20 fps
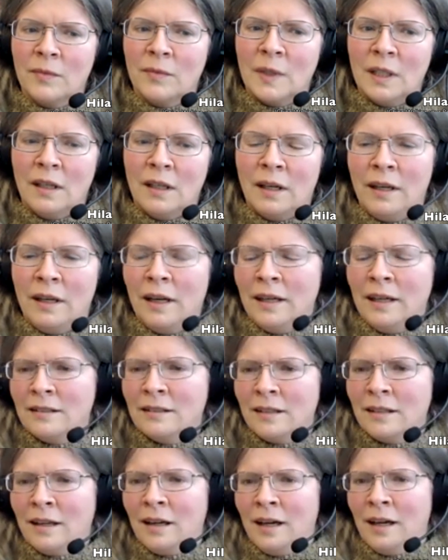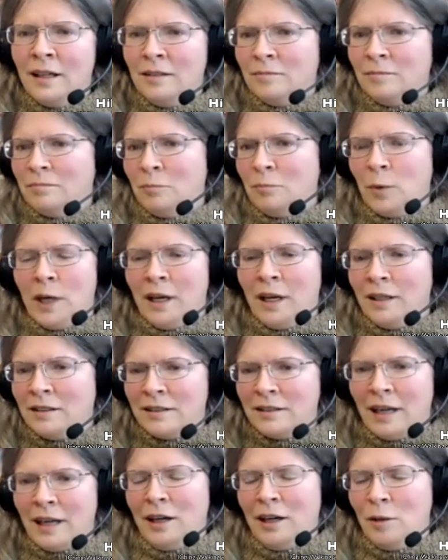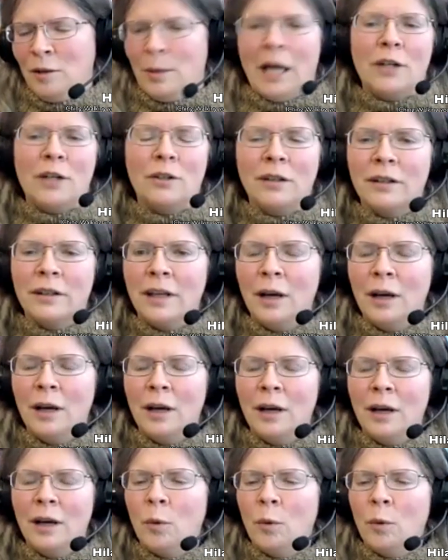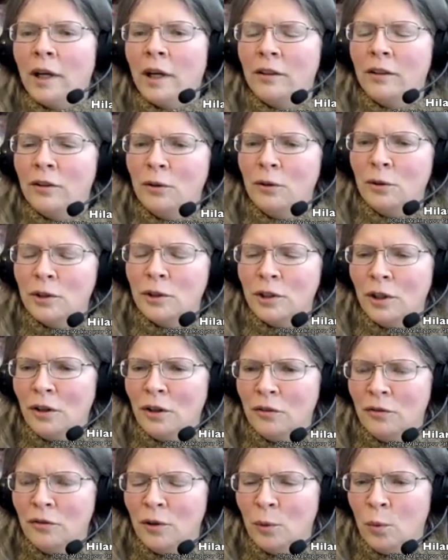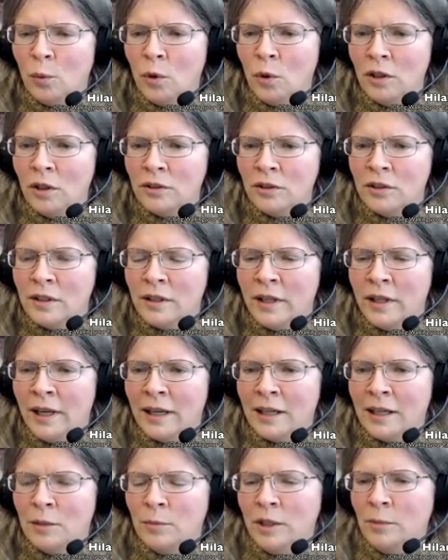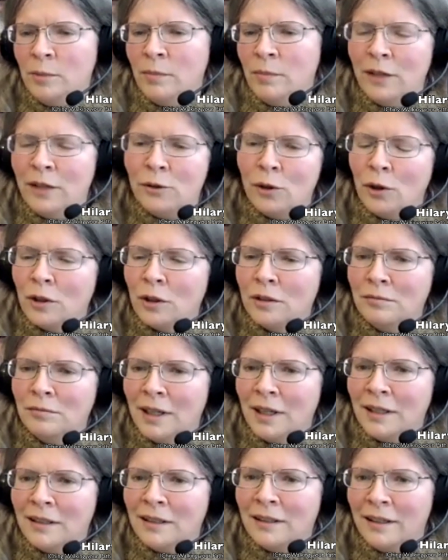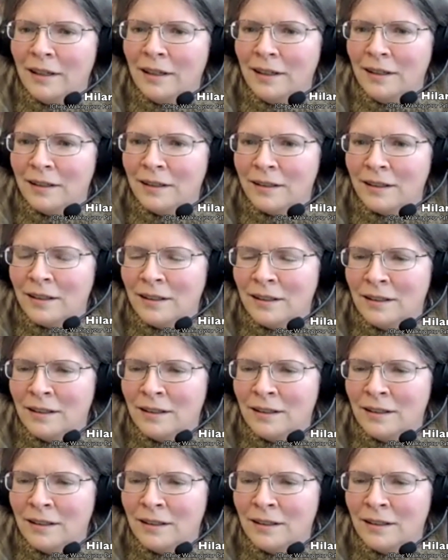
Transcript: and I sat, I when I sat and imagined that, what I thought of was there can be bedrock under the earth.